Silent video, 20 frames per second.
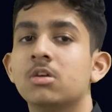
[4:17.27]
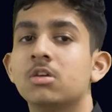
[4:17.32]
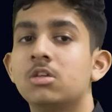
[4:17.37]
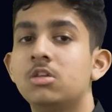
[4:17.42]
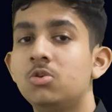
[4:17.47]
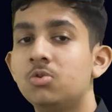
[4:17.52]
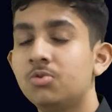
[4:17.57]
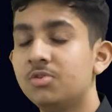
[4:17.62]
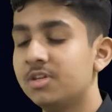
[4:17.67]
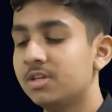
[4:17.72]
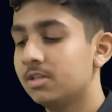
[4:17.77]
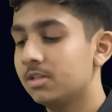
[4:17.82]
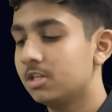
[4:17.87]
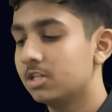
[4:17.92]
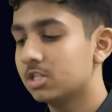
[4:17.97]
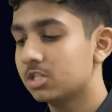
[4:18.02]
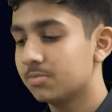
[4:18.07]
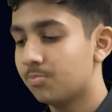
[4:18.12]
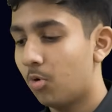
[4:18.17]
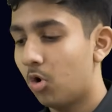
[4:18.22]
using
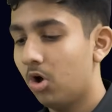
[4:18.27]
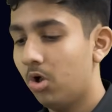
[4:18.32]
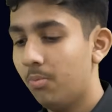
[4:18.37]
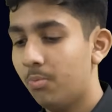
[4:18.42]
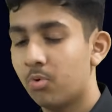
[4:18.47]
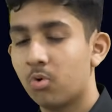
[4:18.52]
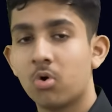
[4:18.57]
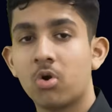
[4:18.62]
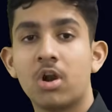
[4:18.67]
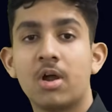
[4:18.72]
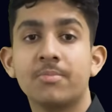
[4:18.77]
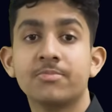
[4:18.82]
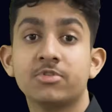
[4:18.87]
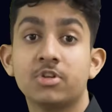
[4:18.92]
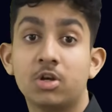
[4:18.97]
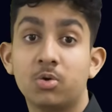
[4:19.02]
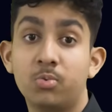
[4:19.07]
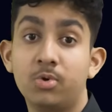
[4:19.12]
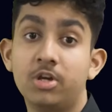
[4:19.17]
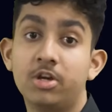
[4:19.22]
these small programs
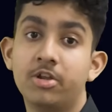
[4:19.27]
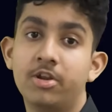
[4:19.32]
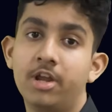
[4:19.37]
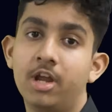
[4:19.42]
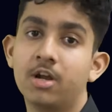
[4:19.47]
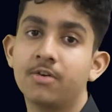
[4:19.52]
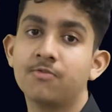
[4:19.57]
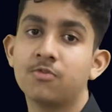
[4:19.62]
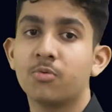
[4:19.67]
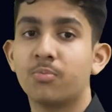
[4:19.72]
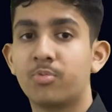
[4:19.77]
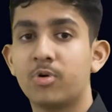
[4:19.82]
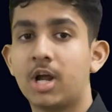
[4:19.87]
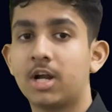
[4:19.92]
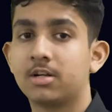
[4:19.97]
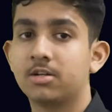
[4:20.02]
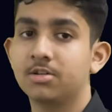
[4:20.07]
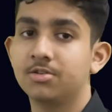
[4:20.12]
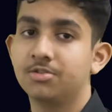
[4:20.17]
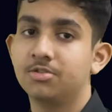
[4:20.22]
that we create for
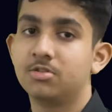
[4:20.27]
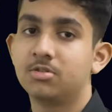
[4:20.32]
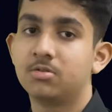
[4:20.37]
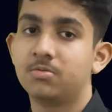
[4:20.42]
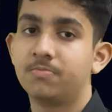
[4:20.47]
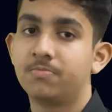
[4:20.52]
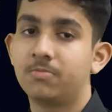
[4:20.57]
practice.